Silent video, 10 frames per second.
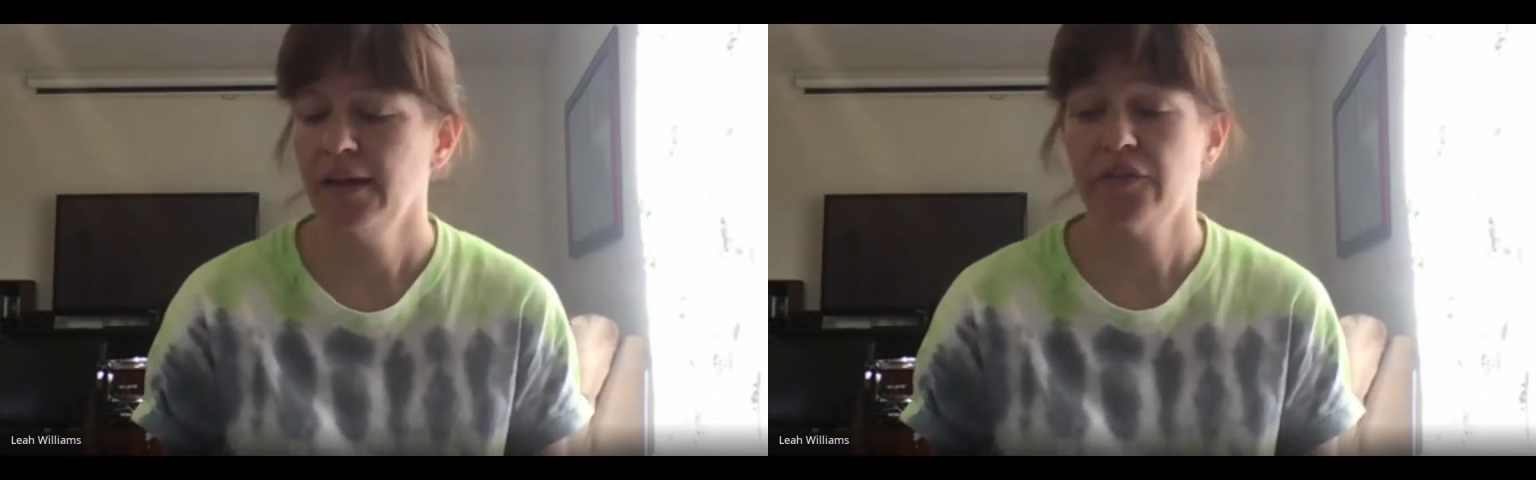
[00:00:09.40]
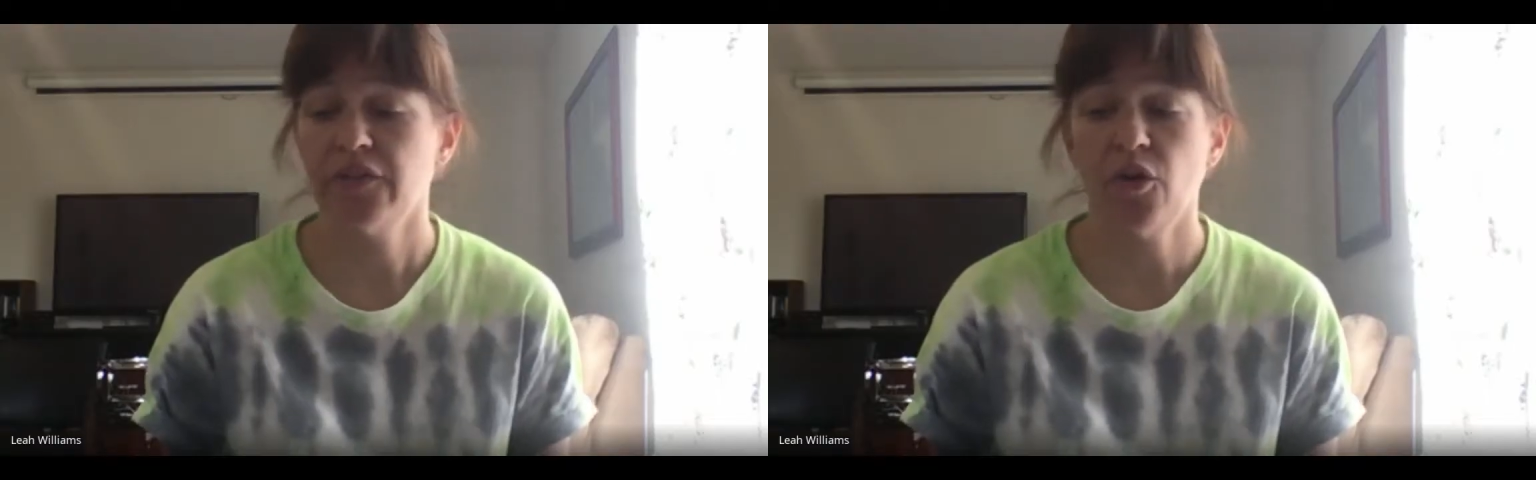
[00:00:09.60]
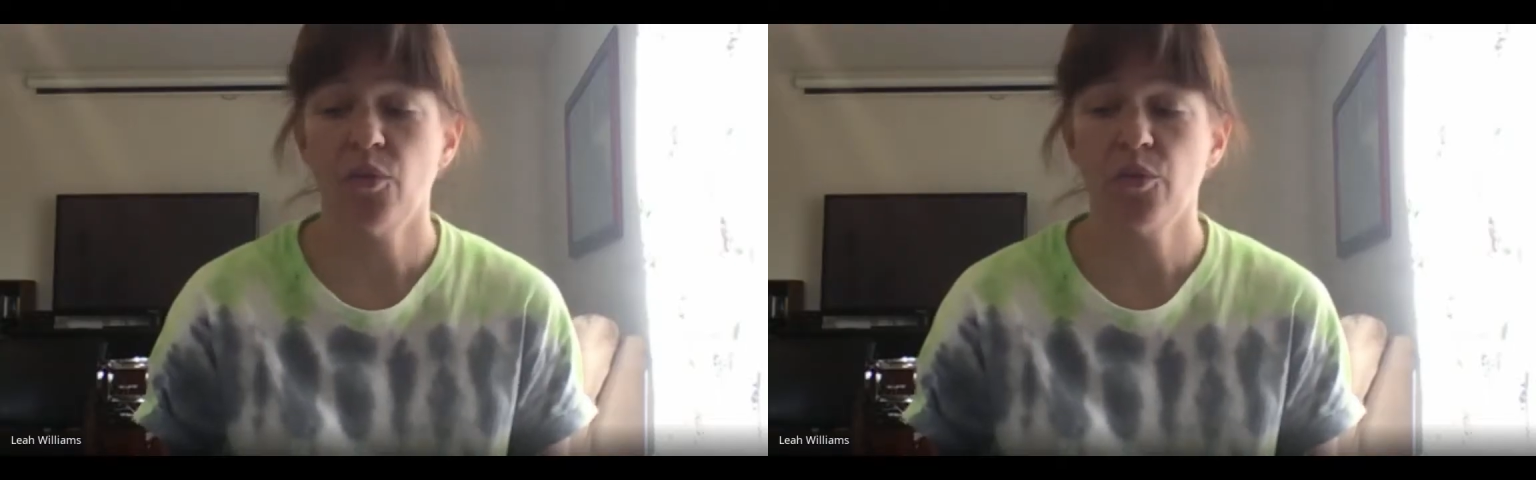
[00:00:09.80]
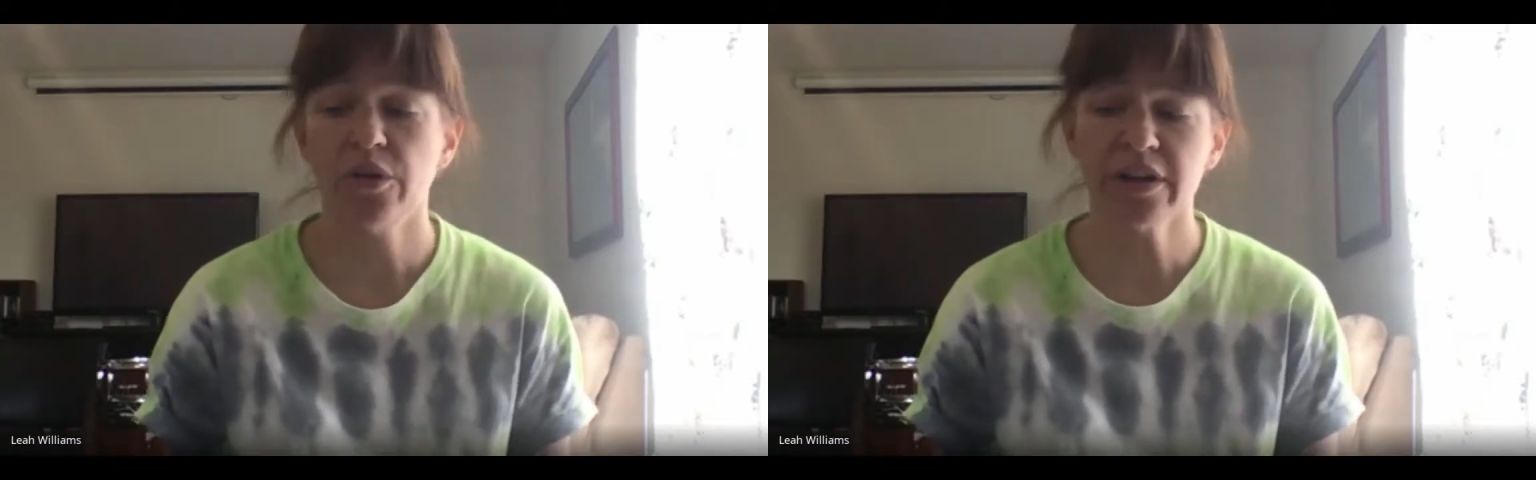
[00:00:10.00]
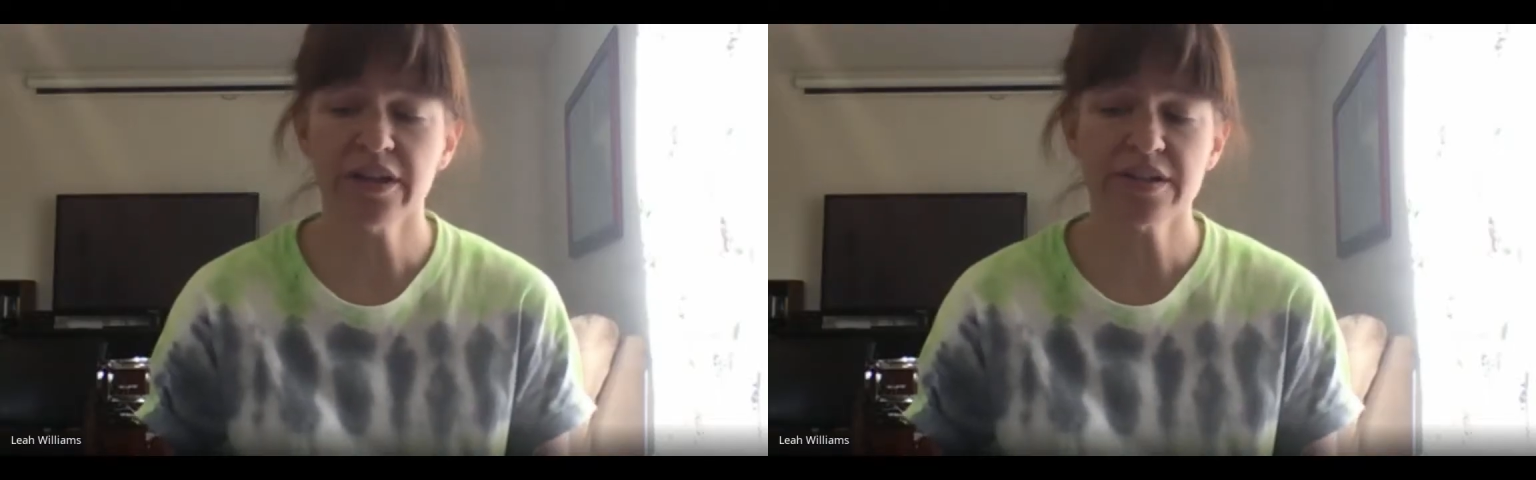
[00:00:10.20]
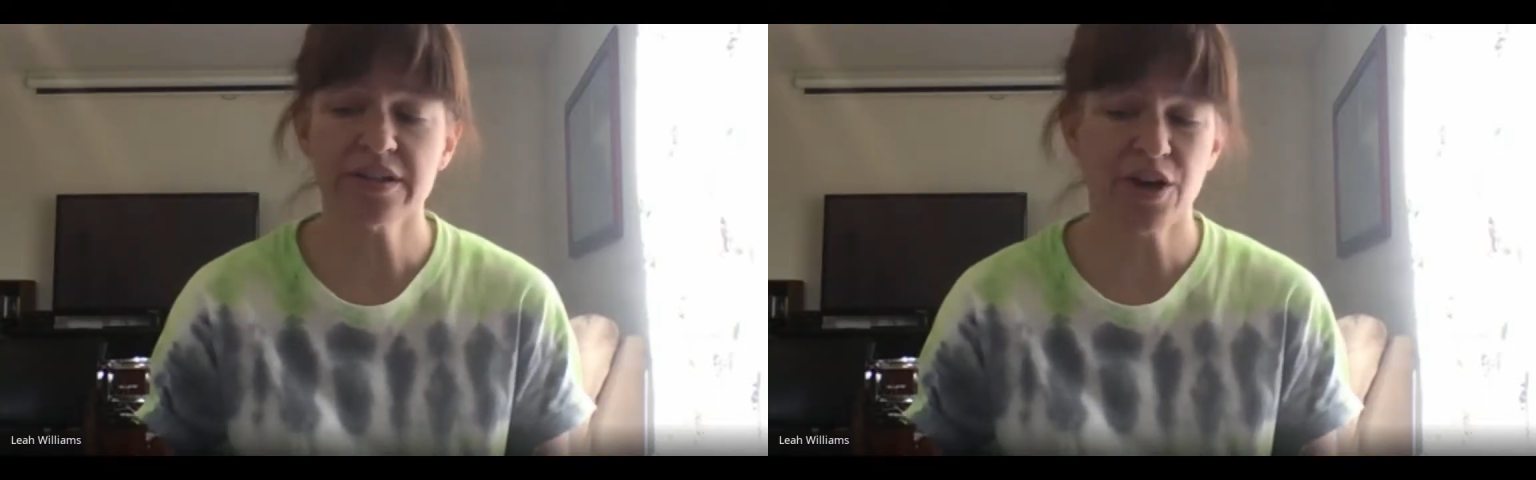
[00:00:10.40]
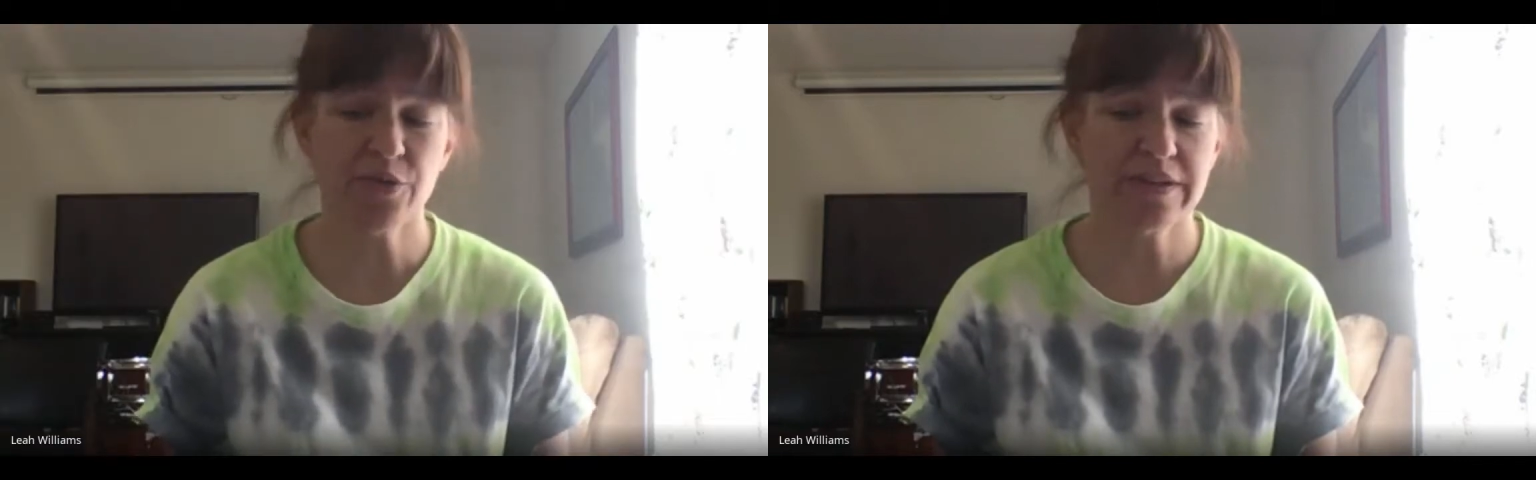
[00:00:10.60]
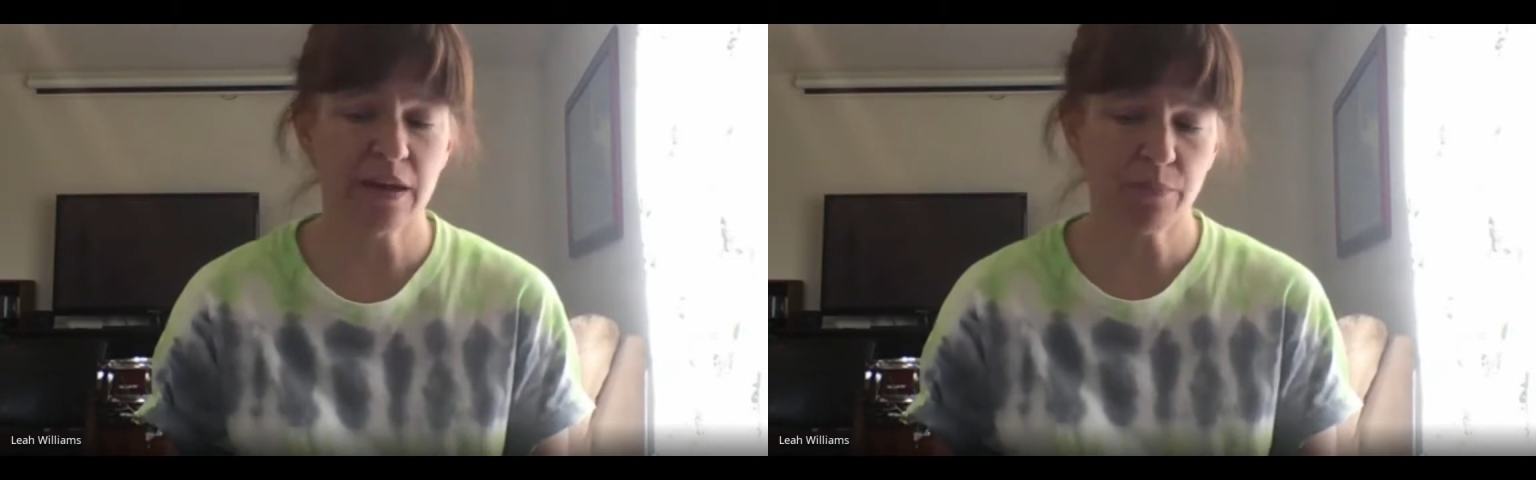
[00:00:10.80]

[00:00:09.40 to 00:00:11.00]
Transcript: So we're going to start with